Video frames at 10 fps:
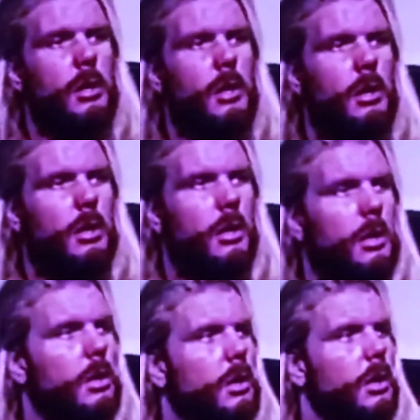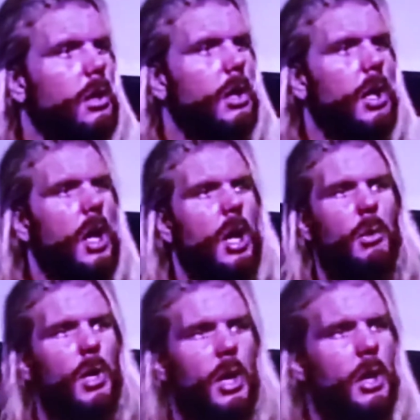that somebody has
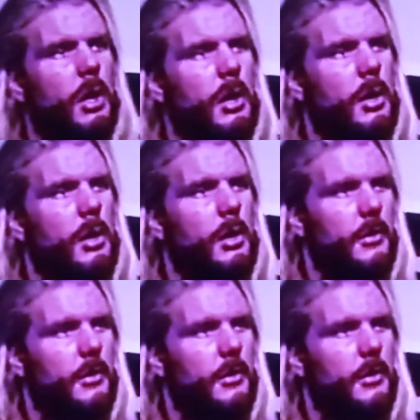left there.